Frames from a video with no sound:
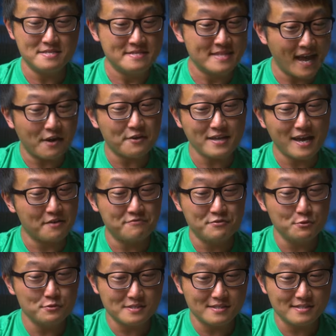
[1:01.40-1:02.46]
now that I've
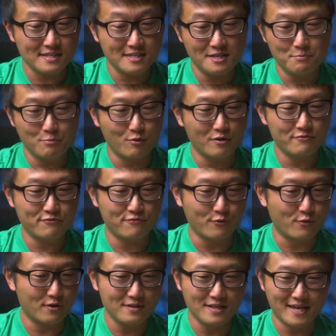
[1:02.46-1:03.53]
used this keyboard
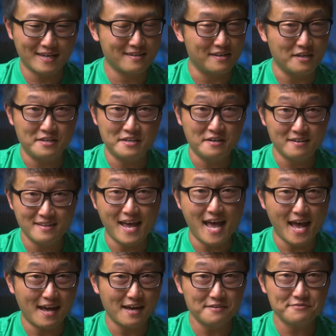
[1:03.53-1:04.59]
for like a year and a
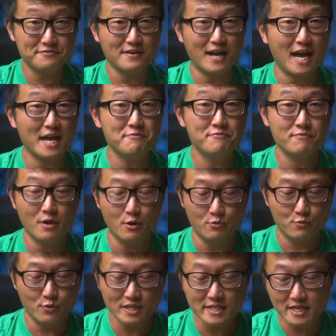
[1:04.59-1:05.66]
half, I've
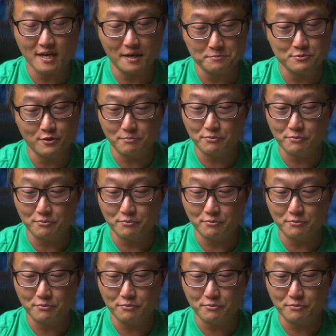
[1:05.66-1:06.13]
really come to